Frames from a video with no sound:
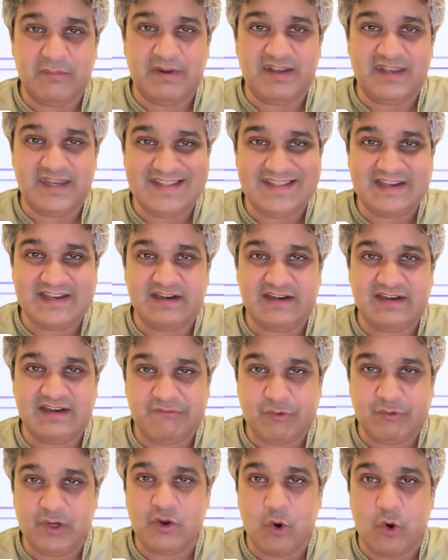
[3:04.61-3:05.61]
but neither can
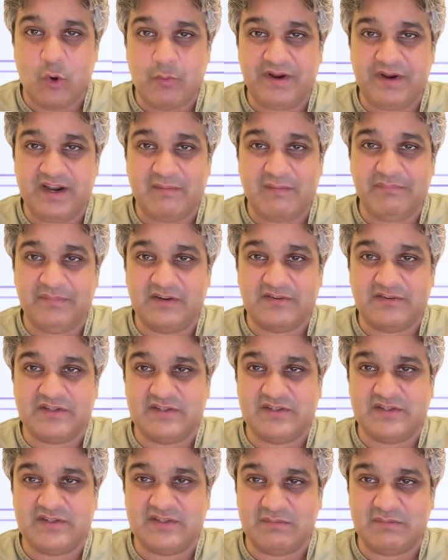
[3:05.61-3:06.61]
fully open up their
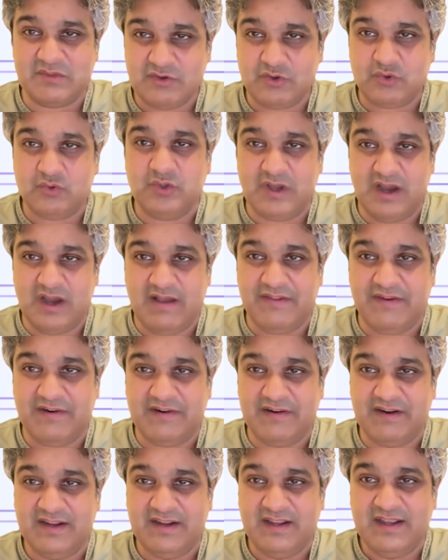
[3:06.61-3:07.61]
systems to the
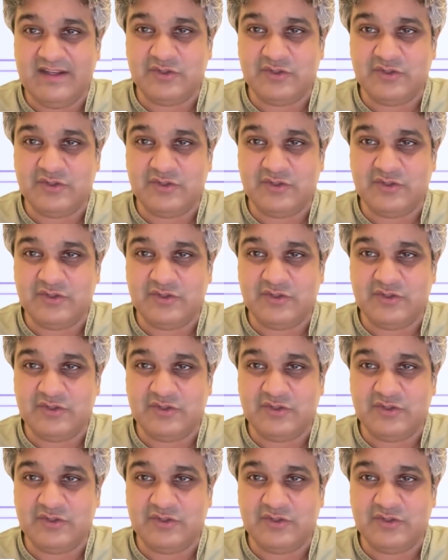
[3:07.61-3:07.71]
other.